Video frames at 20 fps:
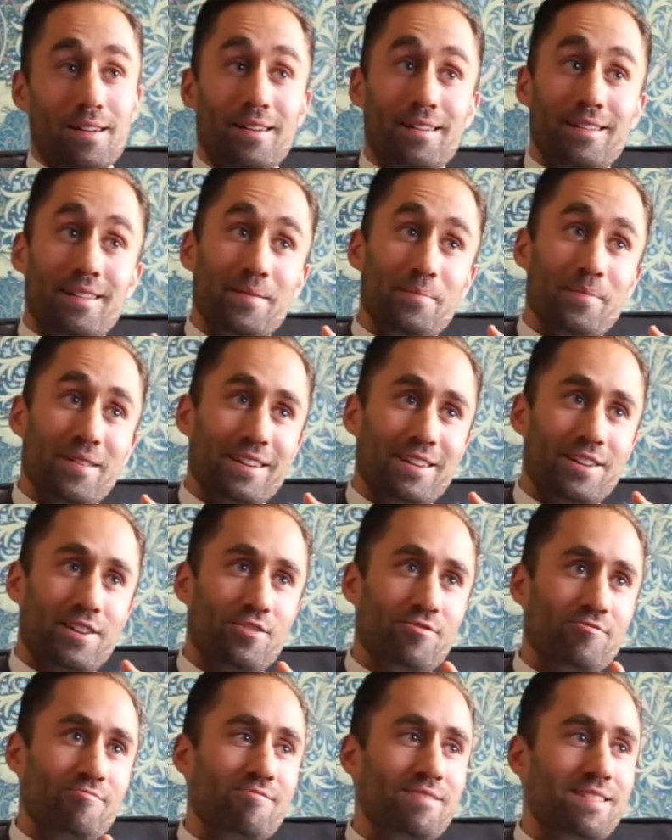In my
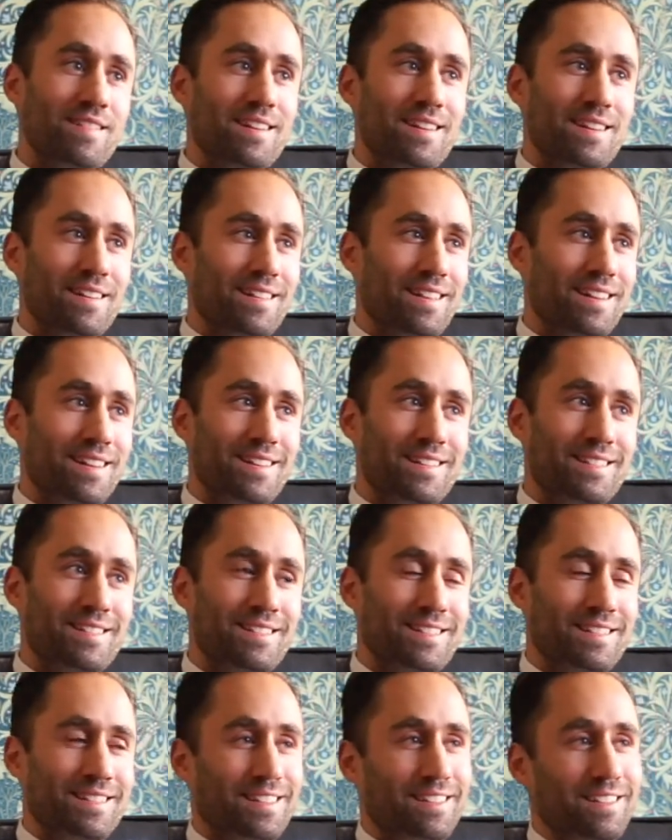career,
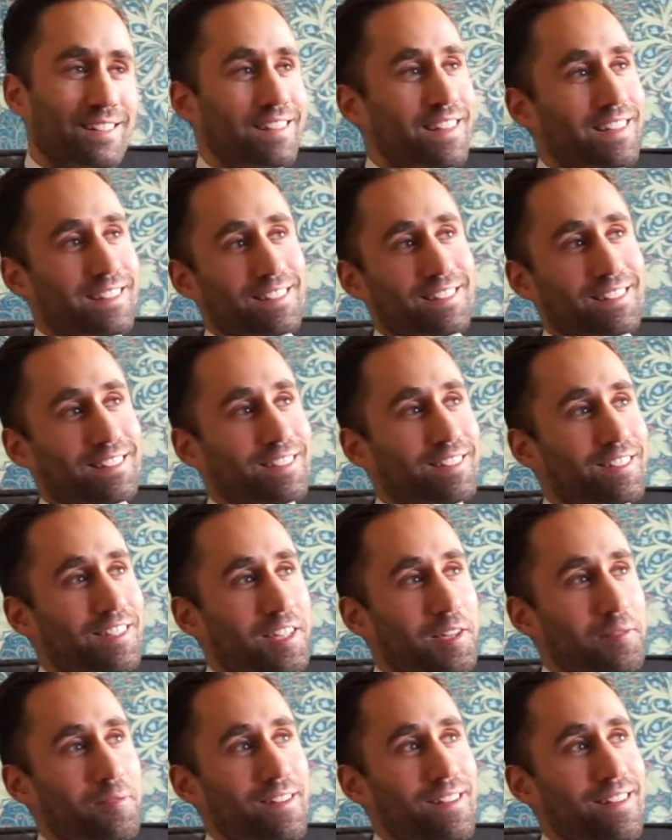that's a
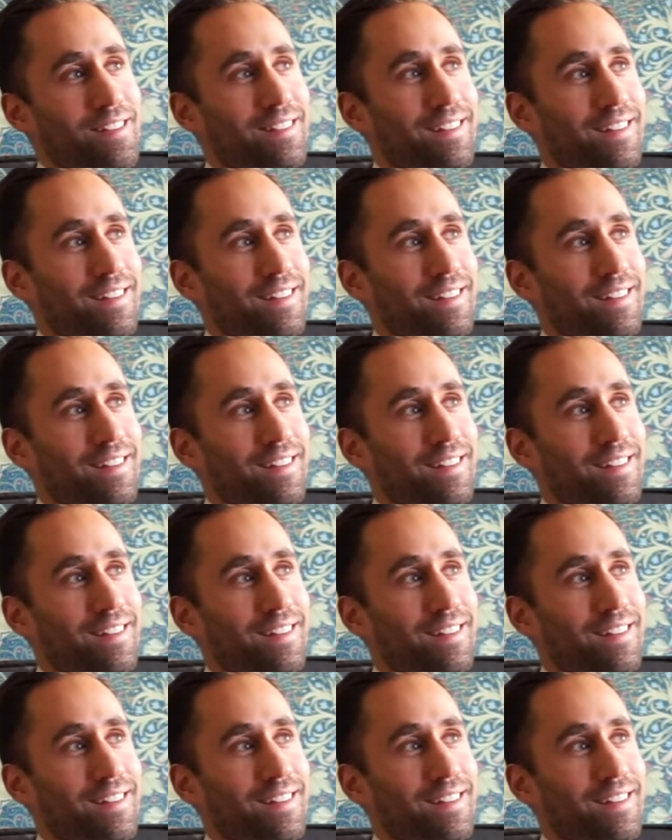tricky one.